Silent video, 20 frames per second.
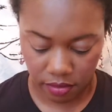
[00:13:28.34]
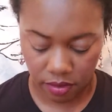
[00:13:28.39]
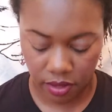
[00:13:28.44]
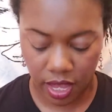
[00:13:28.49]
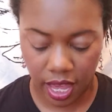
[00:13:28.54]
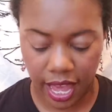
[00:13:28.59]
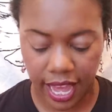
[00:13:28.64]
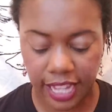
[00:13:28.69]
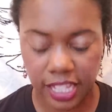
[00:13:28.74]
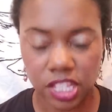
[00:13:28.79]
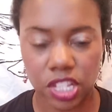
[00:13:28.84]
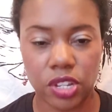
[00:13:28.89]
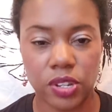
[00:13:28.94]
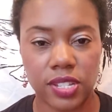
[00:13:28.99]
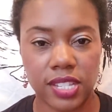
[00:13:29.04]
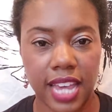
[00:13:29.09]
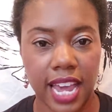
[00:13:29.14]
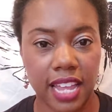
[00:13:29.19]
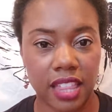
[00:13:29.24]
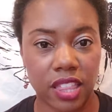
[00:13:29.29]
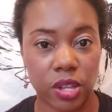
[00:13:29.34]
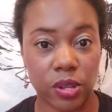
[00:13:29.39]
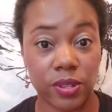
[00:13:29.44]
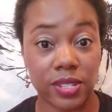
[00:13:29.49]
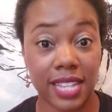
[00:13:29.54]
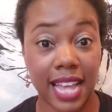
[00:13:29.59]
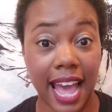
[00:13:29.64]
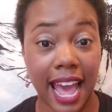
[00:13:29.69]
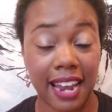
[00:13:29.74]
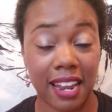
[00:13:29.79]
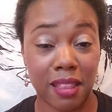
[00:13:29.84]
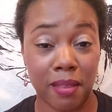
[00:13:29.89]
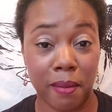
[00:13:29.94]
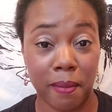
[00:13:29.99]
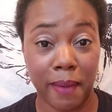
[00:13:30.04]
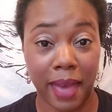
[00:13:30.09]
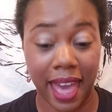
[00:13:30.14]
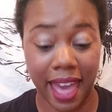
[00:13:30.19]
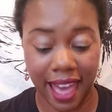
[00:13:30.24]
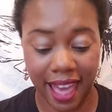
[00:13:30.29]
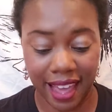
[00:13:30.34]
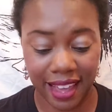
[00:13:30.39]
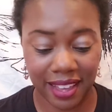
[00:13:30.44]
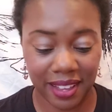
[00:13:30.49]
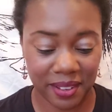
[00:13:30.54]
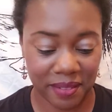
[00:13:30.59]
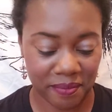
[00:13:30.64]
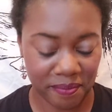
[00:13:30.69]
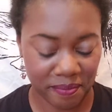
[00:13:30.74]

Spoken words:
Okay, so you take those out of the bag.